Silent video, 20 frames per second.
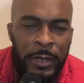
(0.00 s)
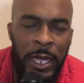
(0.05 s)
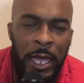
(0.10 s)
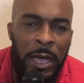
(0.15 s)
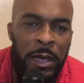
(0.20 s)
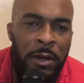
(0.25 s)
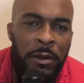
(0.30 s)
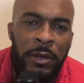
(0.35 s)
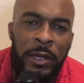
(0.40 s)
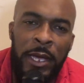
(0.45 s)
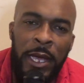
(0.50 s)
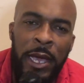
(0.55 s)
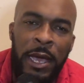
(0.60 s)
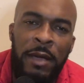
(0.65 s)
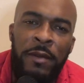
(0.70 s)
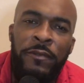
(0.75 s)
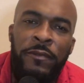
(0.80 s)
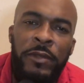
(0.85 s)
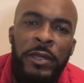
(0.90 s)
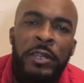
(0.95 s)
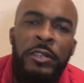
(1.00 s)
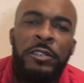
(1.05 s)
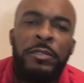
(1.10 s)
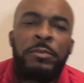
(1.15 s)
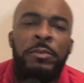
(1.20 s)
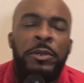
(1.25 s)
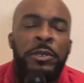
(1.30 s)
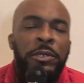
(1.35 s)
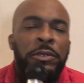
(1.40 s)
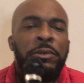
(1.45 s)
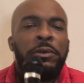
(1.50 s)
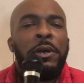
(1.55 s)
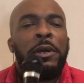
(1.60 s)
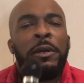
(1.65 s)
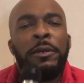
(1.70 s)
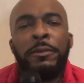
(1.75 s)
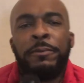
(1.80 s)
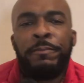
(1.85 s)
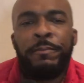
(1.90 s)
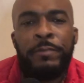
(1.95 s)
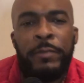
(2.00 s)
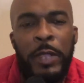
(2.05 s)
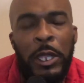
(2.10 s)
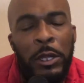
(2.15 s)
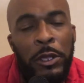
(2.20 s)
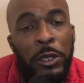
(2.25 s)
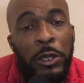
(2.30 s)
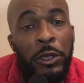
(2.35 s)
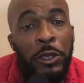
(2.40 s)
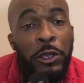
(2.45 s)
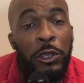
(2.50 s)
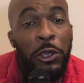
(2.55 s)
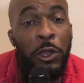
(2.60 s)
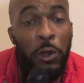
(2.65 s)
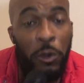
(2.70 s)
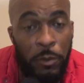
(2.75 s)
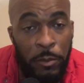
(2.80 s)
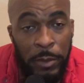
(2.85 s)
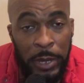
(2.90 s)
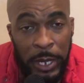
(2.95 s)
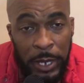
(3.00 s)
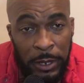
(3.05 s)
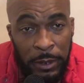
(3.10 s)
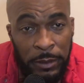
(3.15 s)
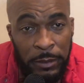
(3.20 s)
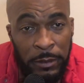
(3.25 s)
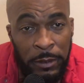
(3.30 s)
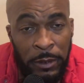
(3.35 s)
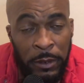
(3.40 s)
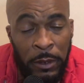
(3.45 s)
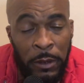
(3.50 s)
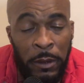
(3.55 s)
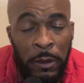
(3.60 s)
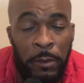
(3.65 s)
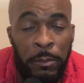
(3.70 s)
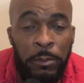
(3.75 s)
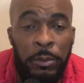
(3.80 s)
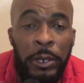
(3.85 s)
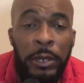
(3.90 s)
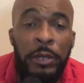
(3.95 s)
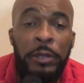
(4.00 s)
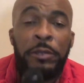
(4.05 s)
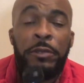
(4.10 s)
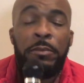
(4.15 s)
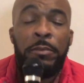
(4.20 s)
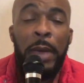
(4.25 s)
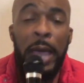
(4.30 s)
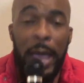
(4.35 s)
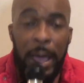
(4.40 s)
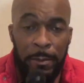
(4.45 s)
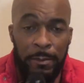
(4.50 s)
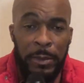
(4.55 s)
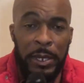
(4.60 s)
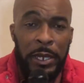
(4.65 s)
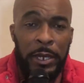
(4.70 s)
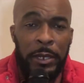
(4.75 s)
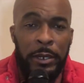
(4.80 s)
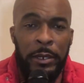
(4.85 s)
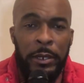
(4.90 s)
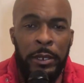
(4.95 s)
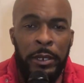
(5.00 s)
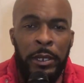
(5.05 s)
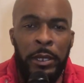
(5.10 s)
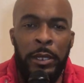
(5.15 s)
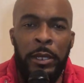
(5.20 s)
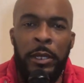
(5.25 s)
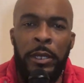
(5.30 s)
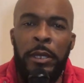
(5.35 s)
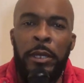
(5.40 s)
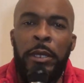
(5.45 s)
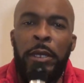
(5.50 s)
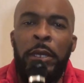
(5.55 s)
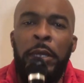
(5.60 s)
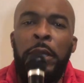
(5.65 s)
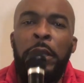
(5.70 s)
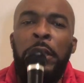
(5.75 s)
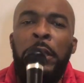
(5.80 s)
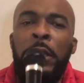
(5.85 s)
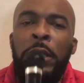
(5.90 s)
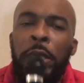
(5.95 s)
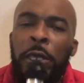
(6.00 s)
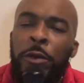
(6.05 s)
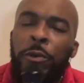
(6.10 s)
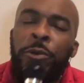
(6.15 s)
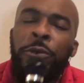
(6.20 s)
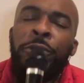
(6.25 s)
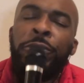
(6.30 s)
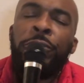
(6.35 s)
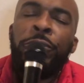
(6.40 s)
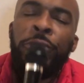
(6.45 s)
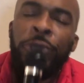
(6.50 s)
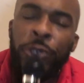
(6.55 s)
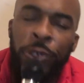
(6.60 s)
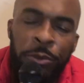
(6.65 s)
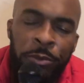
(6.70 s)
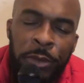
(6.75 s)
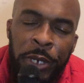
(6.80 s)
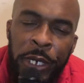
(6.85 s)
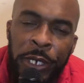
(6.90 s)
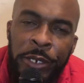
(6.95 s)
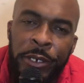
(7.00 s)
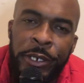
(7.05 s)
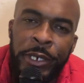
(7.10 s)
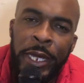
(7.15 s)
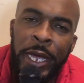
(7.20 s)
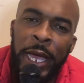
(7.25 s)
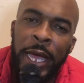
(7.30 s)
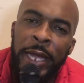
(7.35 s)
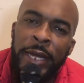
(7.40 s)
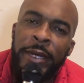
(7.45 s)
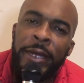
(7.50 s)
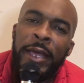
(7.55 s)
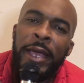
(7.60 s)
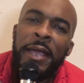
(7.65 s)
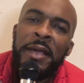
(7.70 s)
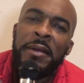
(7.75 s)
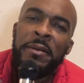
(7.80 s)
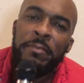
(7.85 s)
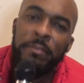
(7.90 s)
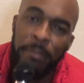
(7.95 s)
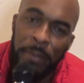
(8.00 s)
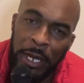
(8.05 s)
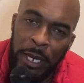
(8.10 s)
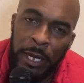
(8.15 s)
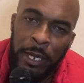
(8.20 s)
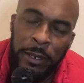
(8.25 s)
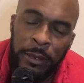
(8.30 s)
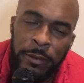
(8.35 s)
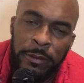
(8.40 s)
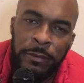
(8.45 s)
I don't care how flexible you are. Your meat plus my meat equals too much goddamn meat.